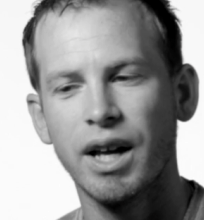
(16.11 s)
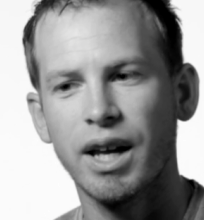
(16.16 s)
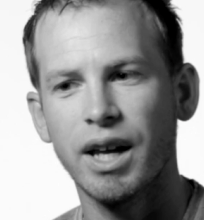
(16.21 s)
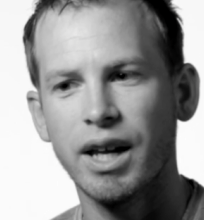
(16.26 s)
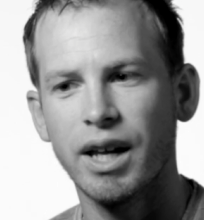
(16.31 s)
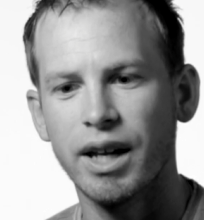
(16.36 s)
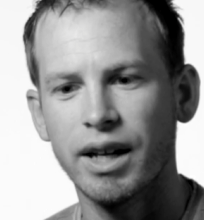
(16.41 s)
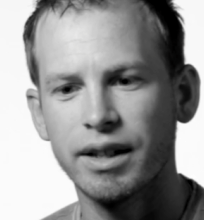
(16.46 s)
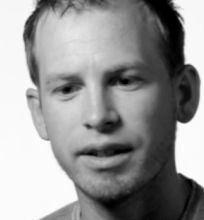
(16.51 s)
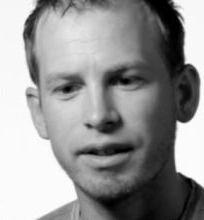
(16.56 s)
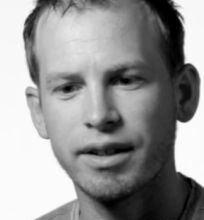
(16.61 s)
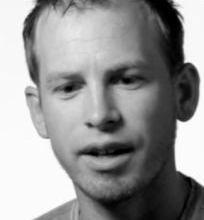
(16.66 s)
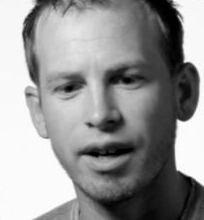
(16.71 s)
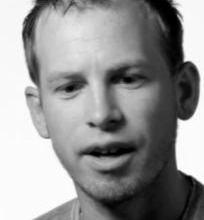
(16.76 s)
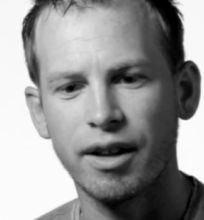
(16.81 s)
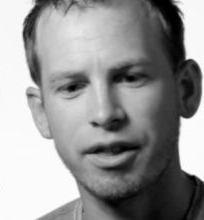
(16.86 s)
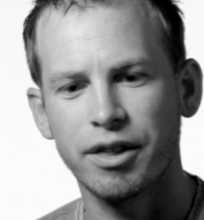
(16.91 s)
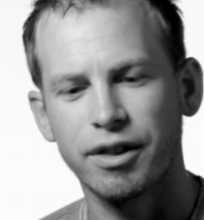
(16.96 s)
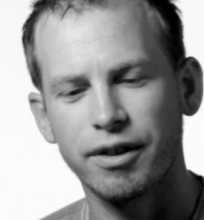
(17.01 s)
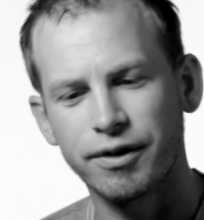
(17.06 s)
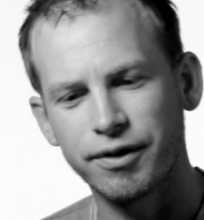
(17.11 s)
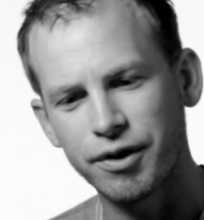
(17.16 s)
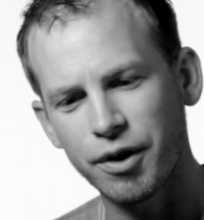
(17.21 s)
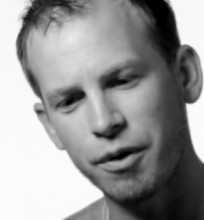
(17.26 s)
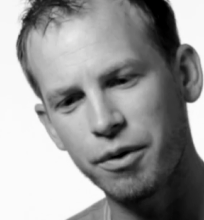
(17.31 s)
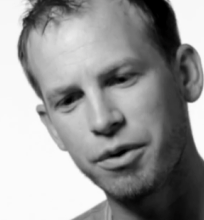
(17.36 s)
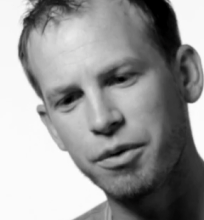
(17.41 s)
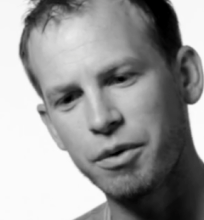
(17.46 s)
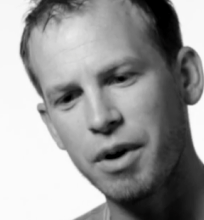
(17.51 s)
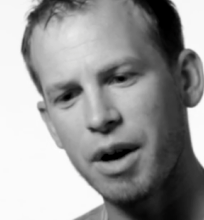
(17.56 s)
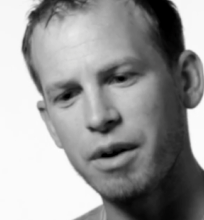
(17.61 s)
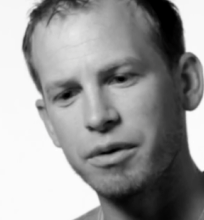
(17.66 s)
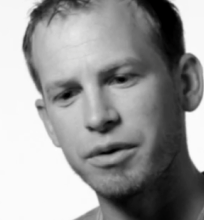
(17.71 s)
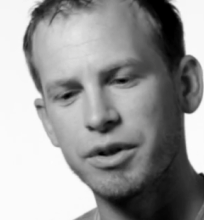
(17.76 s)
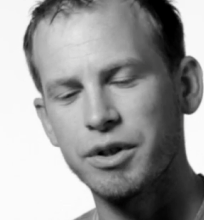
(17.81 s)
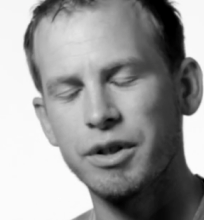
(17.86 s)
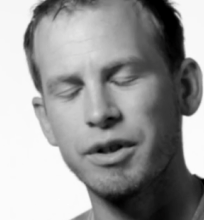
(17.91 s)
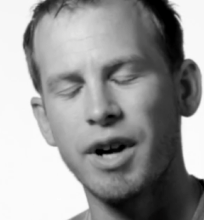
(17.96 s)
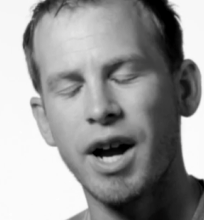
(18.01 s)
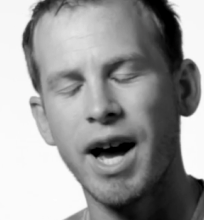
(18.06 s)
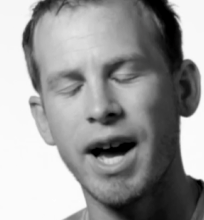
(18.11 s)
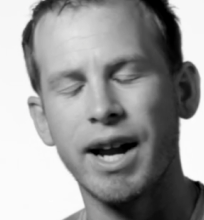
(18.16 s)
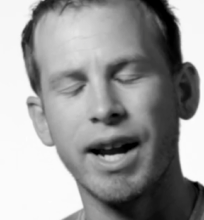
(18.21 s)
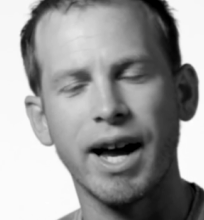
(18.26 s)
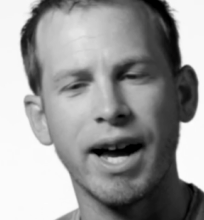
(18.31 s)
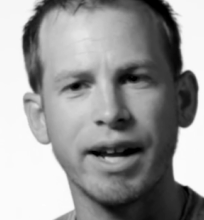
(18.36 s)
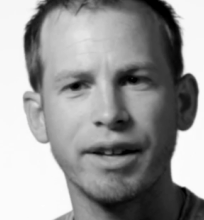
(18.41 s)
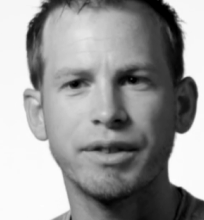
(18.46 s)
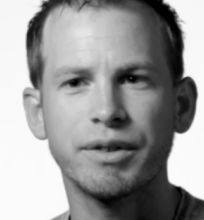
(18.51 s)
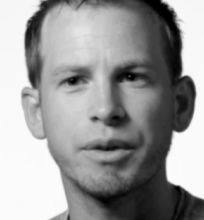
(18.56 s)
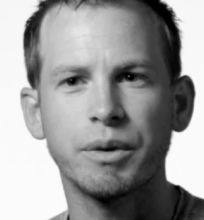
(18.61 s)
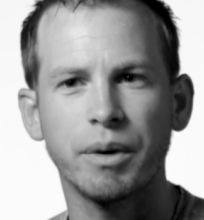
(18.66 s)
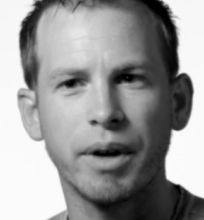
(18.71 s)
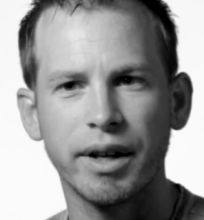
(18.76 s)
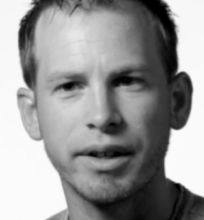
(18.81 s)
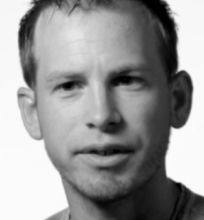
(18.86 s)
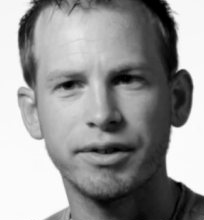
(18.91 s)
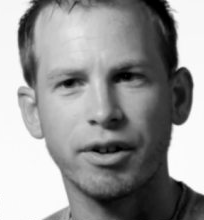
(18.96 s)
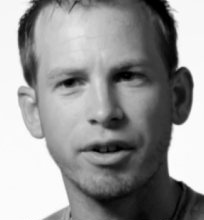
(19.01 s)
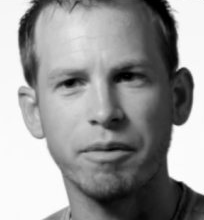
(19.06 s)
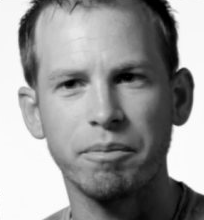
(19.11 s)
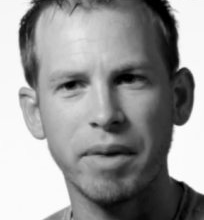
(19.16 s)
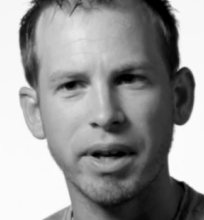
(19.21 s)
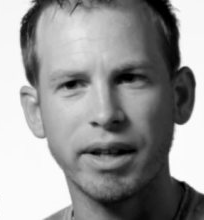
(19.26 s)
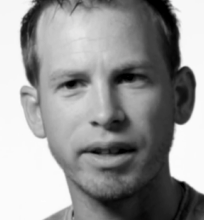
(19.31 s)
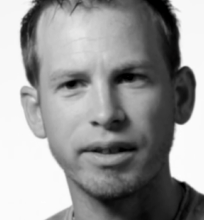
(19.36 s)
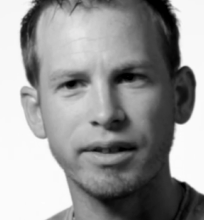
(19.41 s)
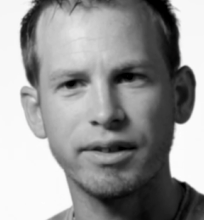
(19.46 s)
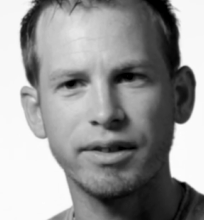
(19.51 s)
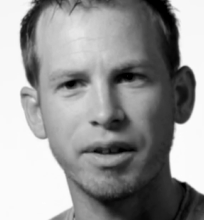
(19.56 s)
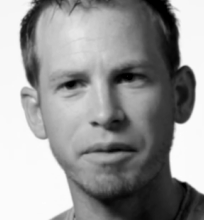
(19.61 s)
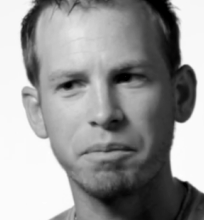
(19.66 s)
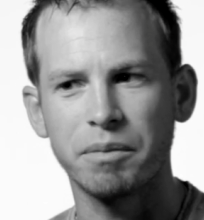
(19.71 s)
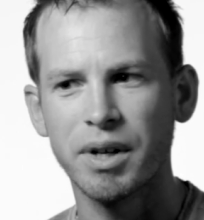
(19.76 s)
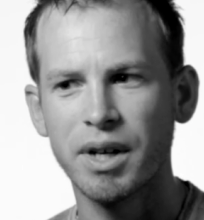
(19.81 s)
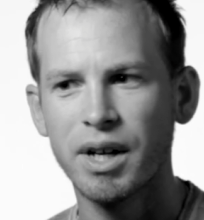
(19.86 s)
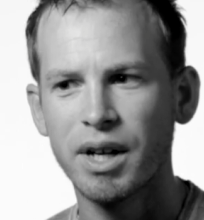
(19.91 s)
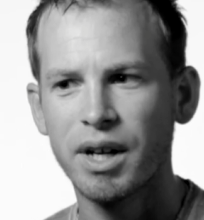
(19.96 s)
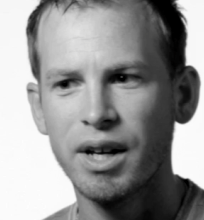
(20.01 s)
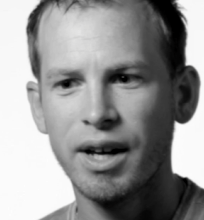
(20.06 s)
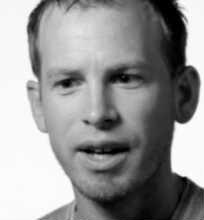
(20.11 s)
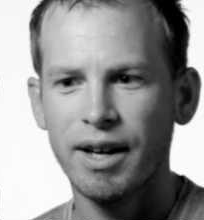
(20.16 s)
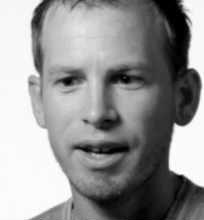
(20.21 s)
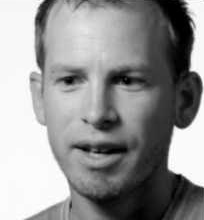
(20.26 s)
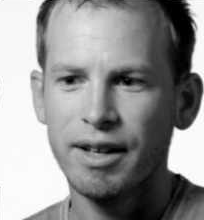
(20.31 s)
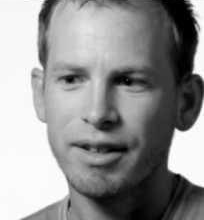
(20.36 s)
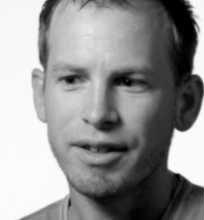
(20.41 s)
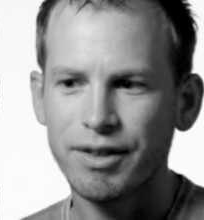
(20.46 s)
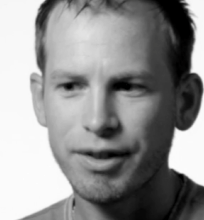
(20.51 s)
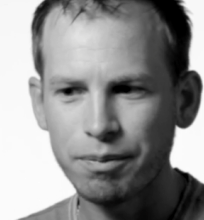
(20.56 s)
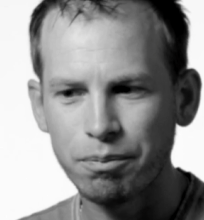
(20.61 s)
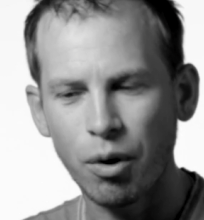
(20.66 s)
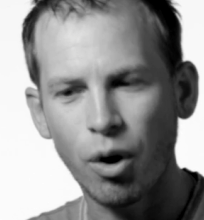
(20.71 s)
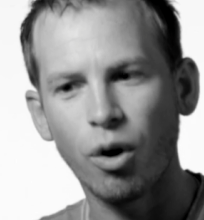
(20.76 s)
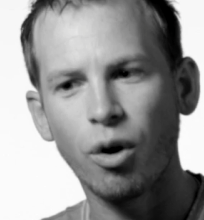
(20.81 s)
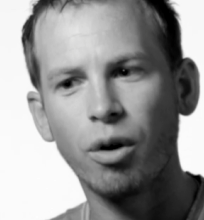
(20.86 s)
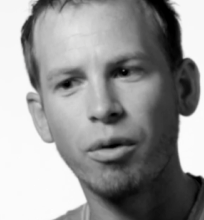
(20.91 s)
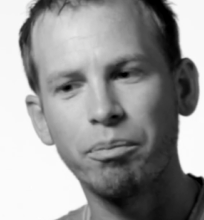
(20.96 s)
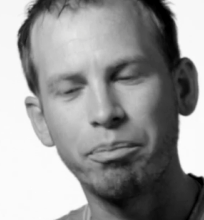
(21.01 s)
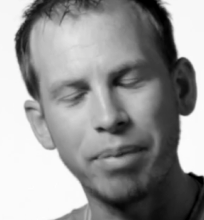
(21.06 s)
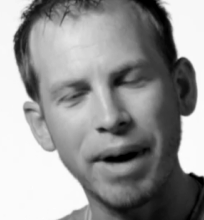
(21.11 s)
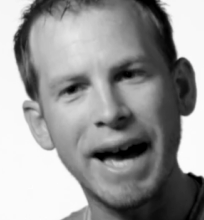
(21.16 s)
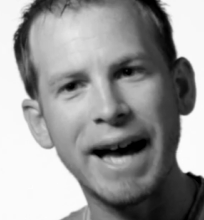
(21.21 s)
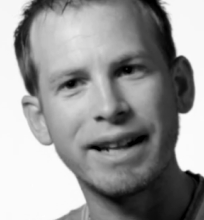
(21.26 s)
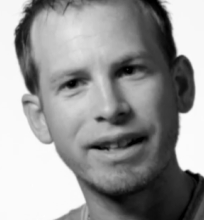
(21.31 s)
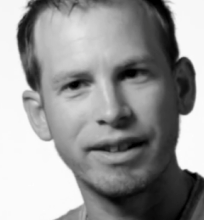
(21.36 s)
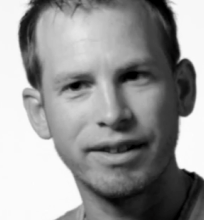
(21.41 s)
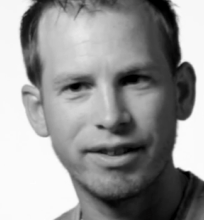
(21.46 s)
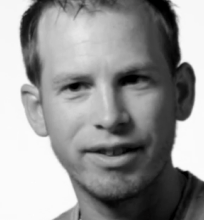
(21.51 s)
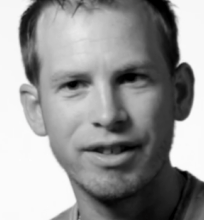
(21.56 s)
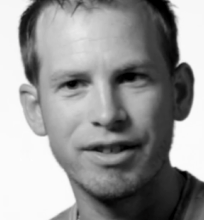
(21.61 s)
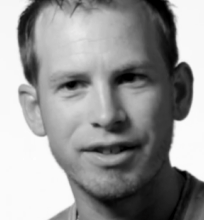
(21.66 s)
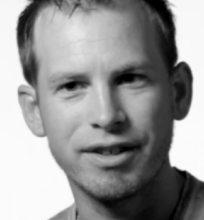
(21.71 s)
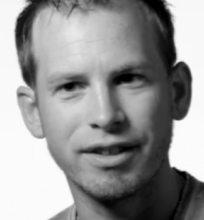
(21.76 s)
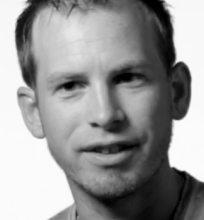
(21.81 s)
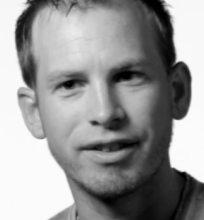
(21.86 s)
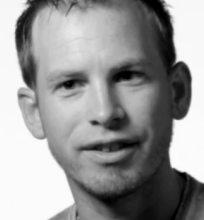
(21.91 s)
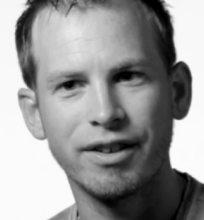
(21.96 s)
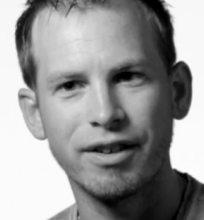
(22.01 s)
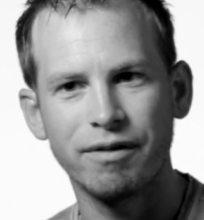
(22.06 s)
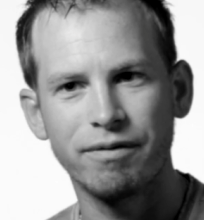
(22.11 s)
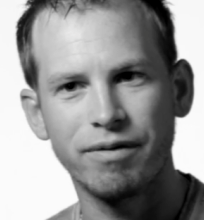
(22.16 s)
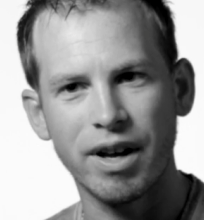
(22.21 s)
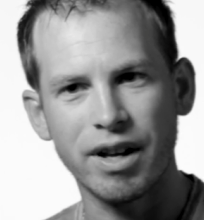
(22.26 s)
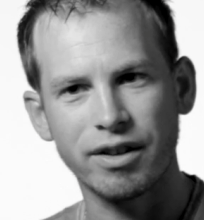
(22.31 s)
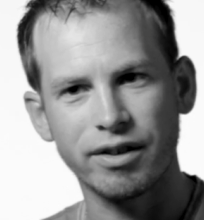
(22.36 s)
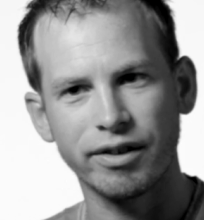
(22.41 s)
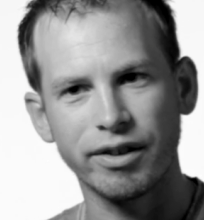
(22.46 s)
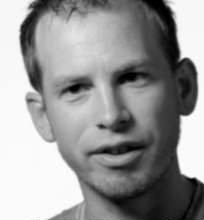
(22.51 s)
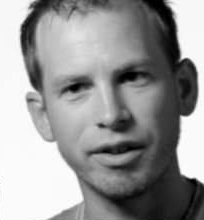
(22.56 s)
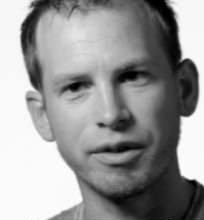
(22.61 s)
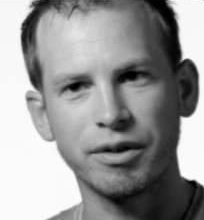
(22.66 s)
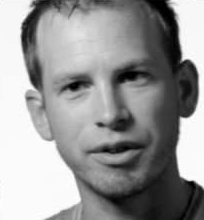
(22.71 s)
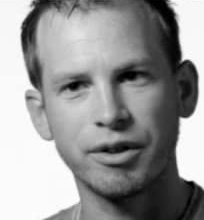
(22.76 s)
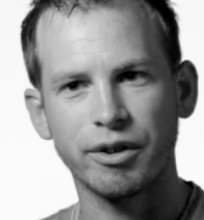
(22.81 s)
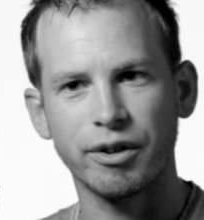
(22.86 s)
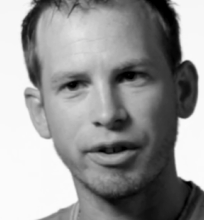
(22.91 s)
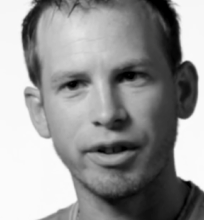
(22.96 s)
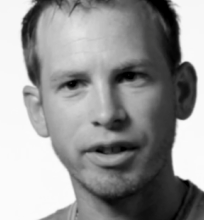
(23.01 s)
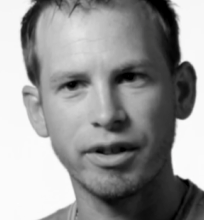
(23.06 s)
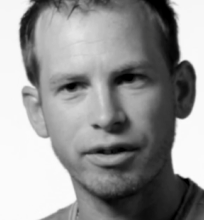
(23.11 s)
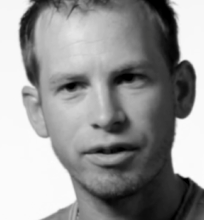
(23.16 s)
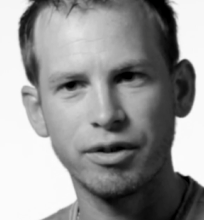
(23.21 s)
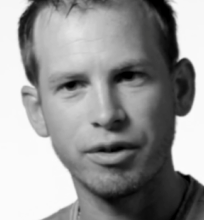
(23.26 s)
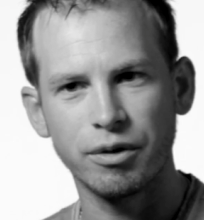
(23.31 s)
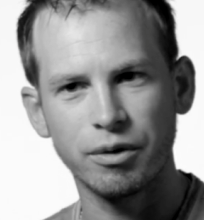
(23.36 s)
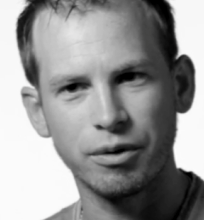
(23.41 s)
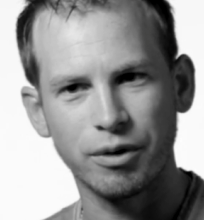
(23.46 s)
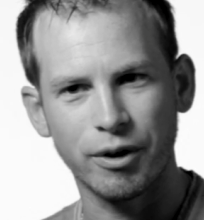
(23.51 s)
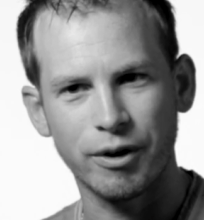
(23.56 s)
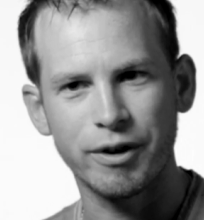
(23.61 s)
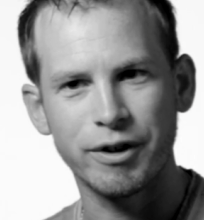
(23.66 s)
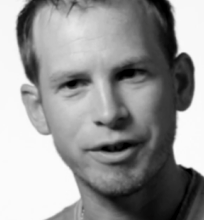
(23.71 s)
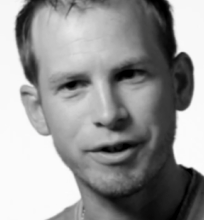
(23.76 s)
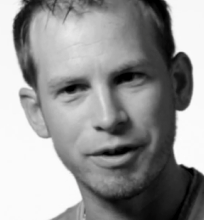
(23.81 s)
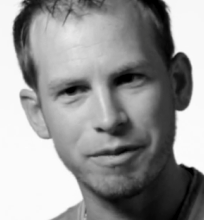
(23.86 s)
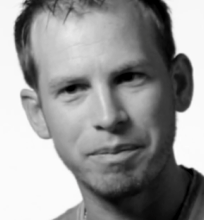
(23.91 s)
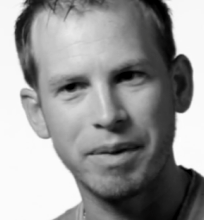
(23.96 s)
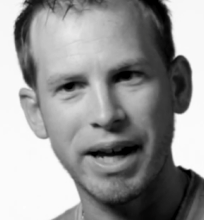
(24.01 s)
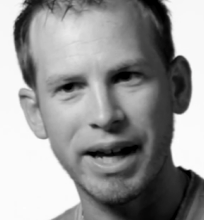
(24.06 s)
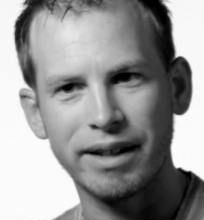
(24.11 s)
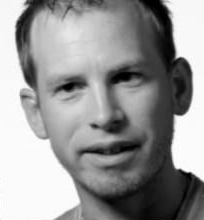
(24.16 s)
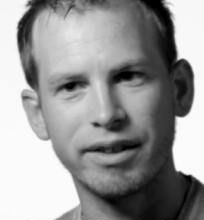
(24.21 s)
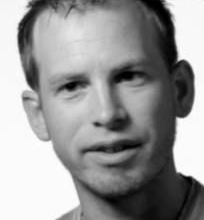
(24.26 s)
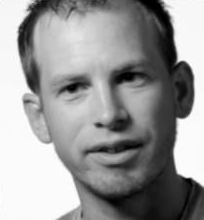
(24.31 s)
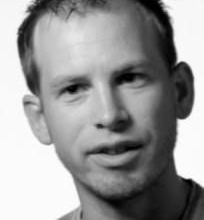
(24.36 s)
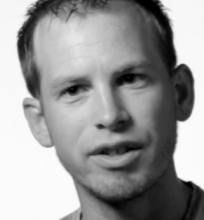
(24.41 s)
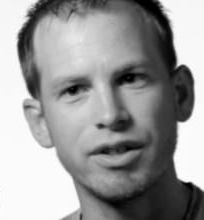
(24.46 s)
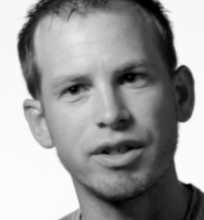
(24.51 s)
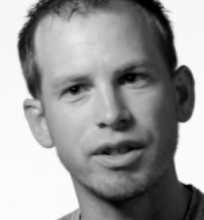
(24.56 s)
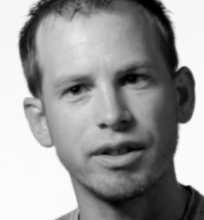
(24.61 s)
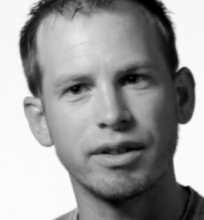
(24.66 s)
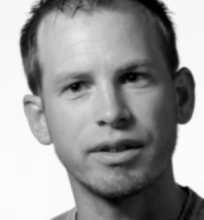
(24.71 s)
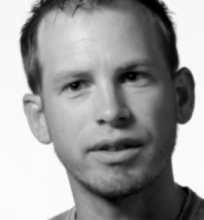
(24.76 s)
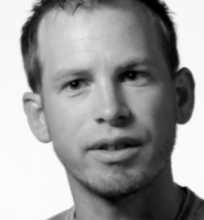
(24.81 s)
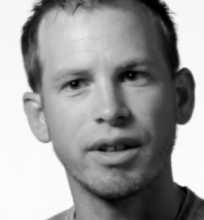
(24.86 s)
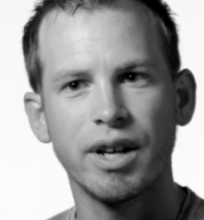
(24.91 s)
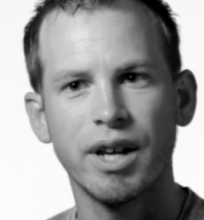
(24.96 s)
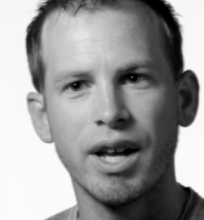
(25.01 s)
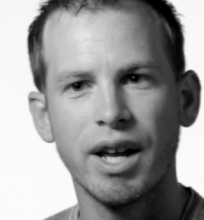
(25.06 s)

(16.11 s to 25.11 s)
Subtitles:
And so throughout junior high, high school, I started making some small bad decisions, and eventually those turned into larger bad decisions,